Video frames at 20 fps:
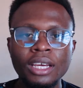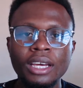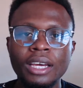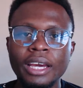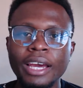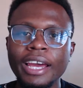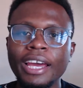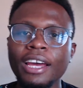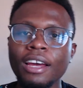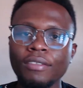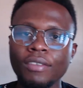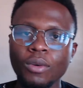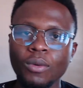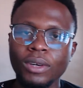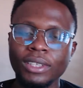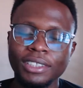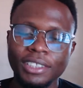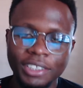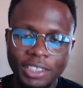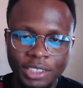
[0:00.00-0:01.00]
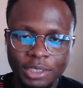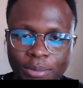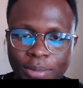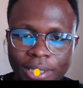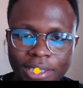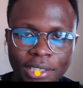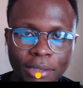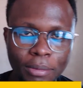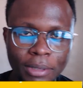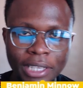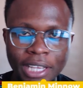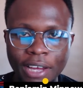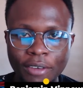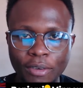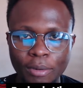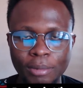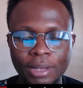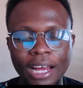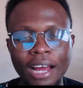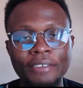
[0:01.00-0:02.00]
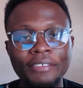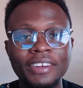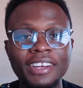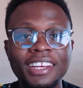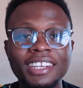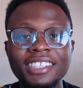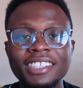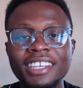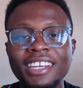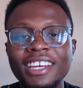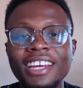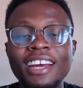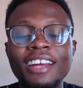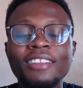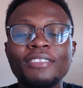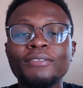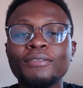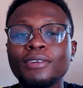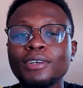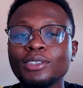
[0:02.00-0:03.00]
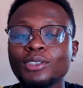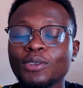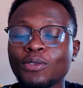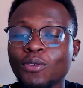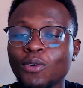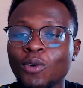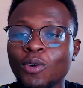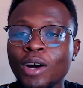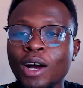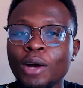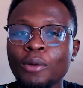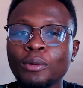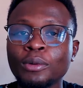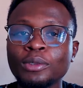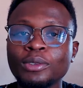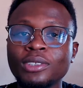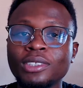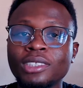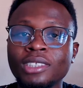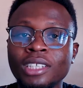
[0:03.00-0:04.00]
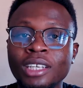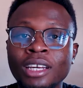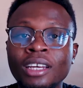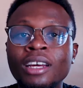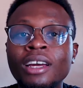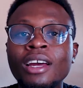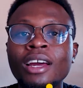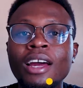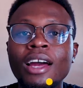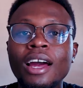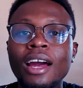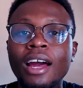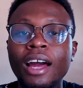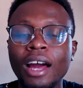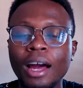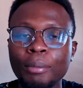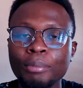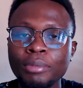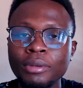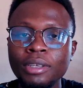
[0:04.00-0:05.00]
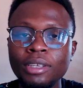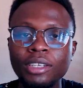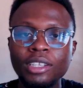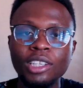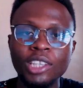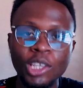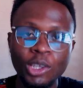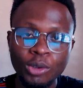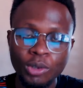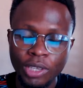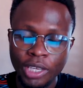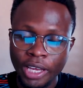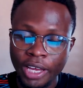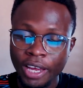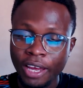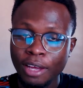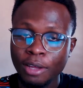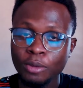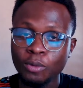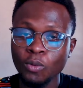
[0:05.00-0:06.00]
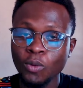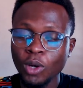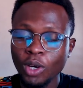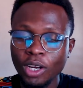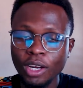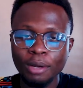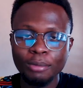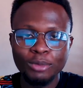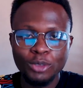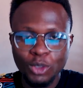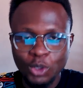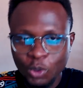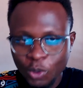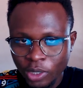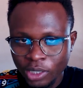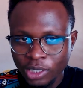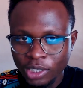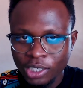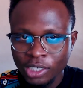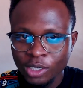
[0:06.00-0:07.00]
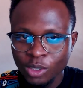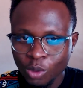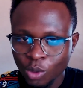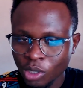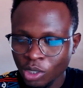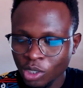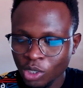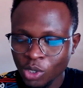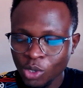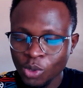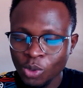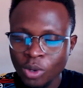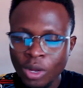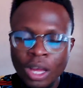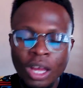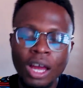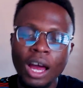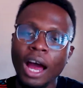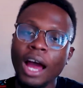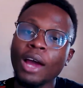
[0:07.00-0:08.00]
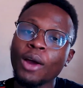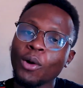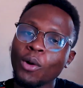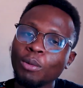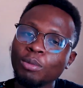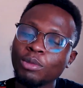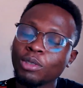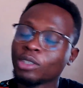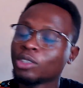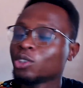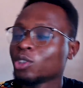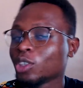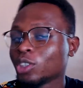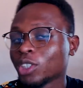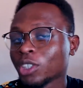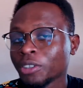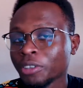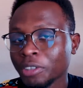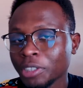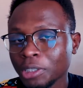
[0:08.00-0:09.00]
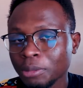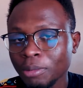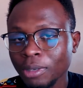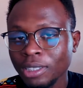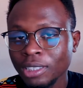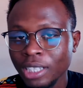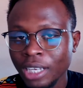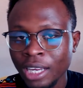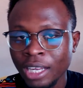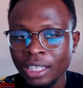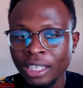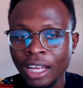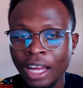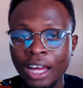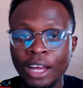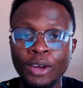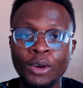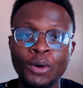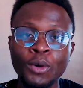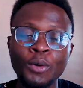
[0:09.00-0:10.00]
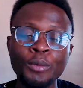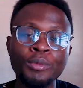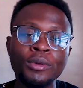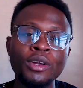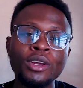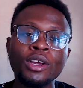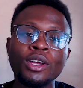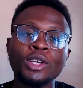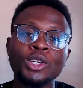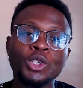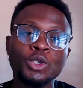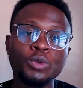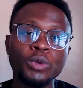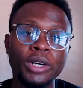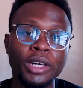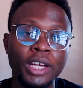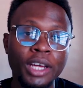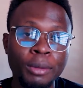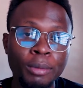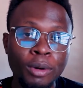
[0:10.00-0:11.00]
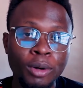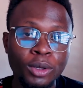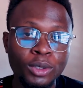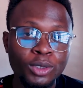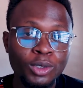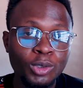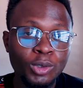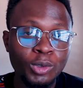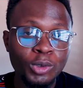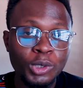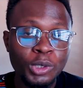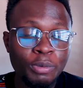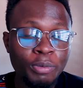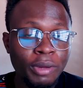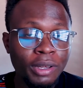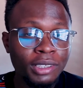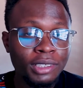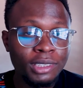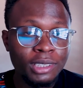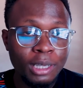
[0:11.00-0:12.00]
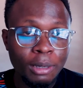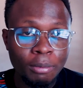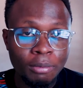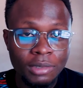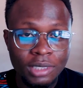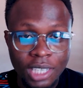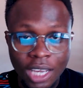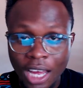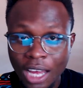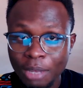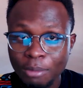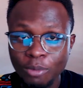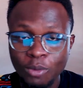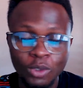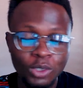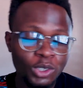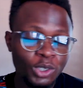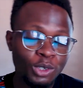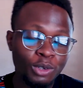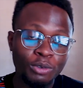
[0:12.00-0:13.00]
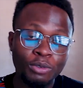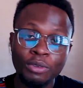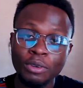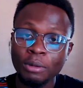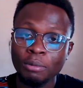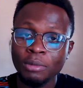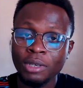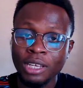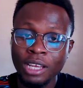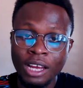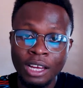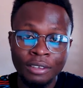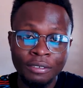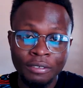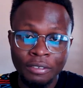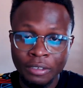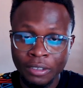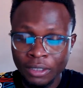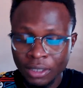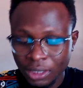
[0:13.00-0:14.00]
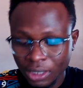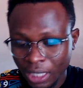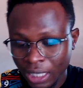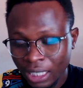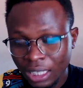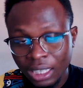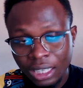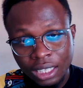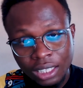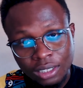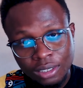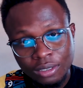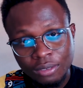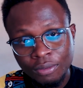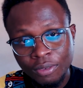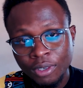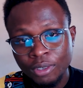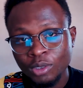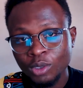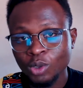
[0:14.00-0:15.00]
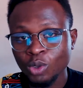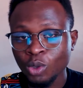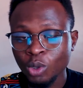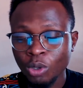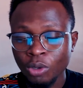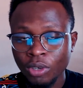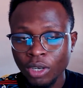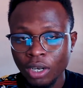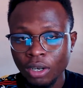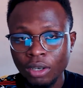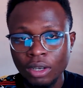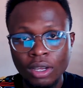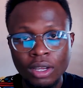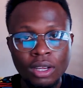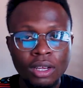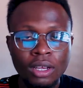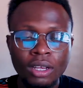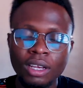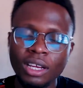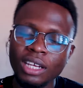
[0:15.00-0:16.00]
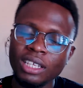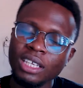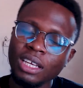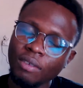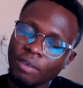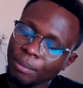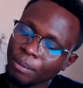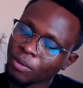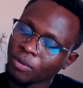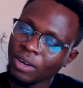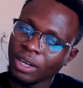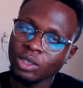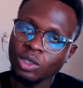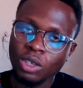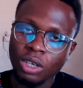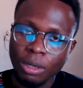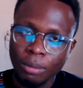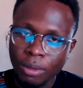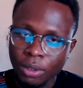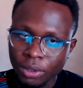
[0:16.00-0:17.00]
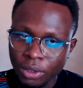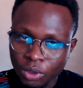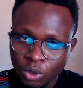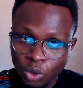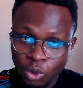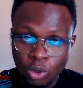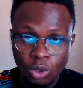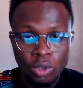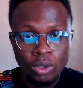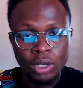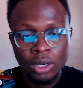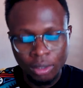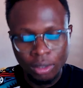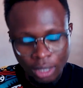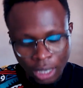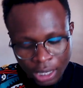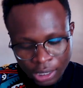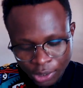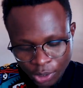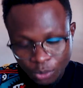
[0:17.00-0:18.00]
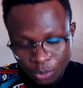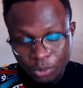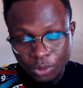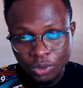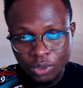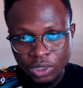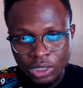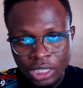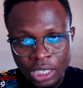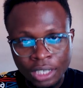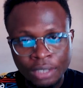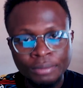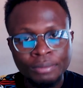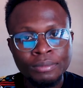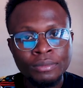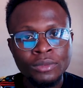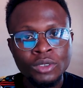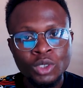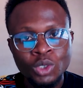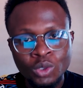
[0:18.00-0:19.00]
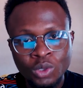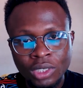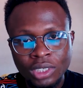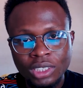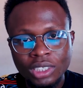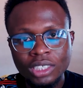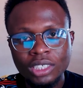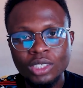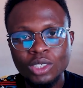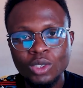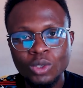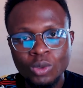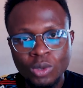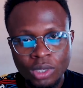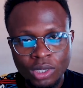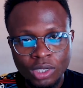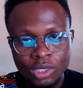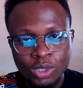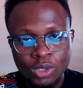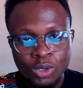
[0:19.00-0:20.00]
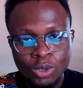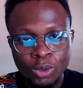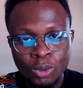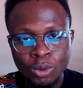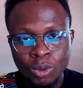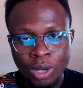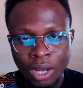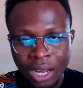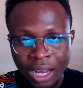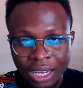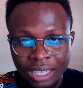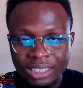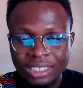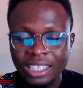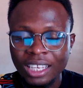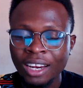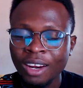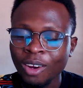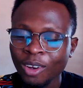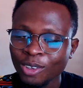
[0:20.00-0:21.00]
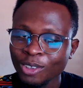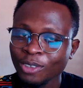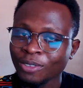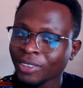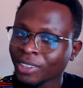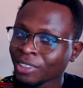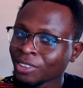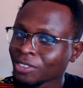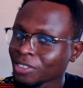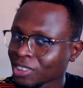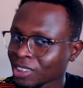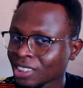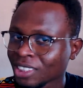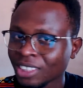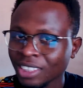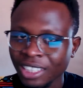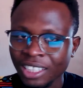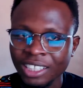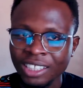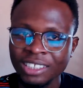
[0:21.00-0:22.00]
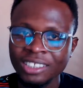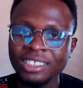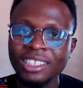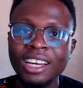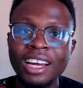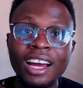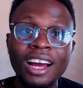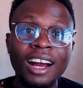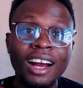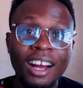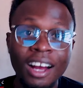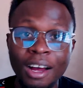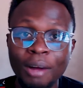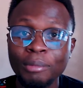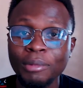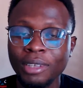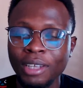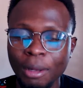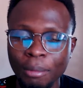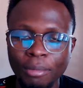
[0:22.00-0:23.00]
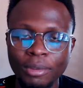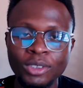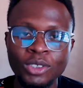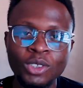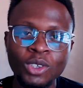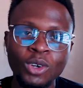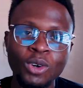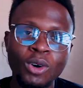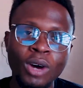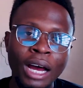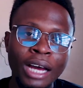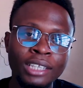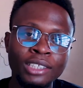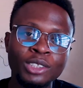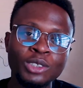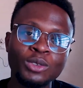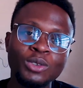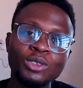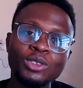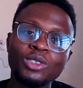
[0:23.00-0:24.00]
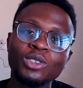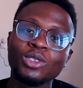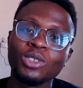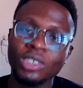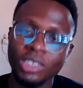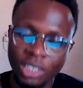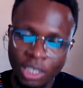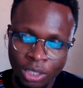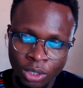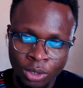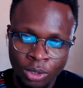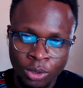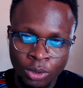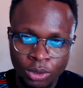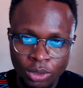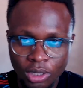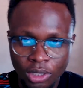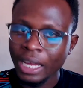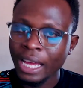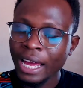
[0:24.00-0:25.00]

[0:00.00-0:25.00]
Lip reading: Hey everyone, this is Benjamin here from the African Geek, and first of all, I want to say a happy new year and welcome to 2022. I hope you enjoyed your Christmas and I hope you were able to spend some time with your family and friends in this very tutorial. And even before I talk about the tutorial, I just want to say 2022 has a lot of interesting things coming up, so I just want you to stay glued.